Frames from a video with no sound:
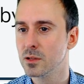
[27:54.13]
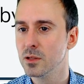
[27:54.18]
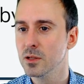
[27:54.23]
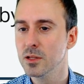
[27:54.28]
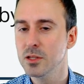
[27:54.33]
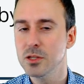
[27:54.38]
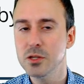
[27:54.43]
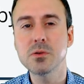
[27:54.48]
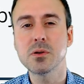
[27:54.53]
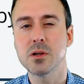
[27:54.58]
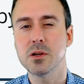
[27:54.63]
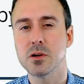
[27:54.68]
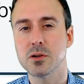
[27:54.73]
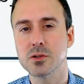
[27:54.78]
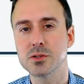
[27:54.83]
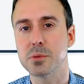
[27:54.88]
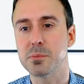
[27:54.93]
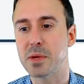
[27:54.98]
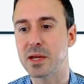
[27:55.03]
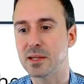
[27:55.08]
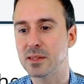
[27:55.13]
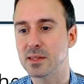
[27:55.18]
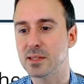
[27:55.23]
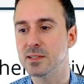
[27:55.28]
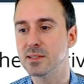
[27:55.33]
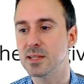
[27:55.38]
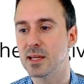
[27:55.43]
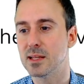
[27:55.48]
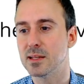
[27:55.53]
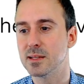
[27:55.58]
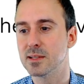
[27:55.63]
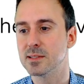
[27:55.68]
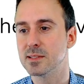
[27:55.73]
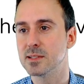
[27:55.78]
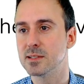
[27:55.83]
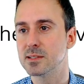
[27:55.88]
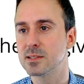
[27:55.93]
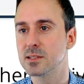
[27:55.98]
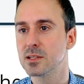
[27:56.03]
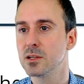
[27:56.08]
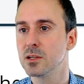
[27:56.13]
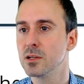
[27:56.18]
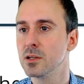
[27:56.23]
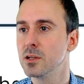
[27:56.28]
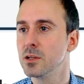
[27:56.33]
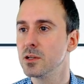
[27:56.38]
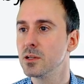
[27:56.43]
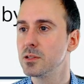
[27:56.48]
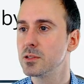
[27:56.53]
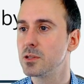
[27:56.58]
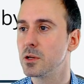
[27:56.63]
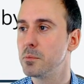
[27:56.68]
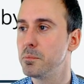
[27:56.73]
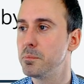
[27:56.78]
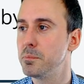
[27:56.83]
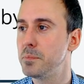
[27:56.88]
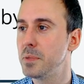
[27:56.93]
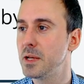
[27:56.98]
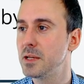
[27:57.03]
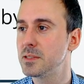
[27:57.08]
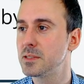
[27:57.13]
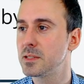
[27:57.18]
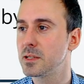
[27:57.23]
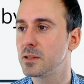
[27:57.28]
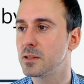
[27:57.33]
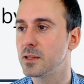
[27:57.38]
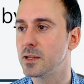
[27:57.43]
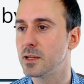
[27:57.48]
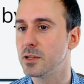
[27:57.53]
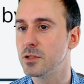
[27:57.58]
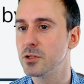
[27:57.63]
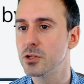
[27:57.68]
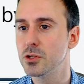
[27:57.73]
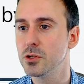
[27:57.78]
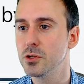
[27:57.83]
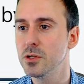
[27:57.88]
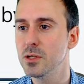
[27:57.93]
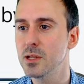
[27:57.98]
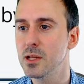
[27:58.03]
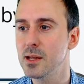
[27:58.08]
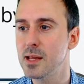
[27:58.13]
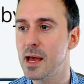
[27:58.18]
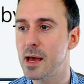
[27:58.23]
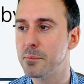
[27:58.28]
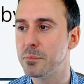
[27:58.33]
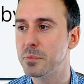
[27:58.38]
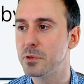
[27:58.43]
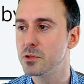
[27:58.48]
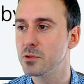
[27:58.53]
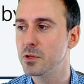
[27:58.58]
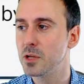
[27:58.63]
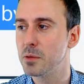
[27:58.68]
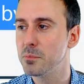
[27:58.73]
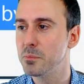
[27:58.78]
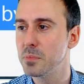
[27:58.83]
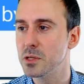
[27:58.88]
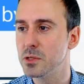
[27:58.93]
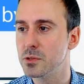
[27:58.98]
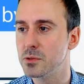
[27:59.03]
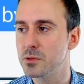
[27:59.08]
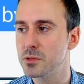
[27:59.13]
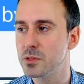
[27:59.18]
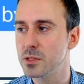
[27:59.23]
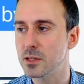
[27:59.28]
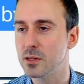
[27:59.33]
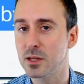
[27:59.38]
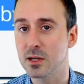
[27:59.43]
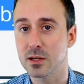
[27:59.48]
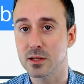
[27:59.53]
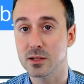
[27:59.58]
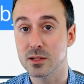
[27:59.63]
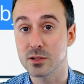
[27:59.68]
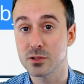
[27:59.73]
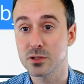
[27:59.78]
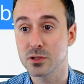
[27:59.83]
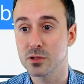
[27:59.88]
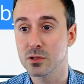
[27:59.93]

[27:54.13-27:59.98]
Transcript: you can also make these sentences. So basically, should and happen to can be used in the condition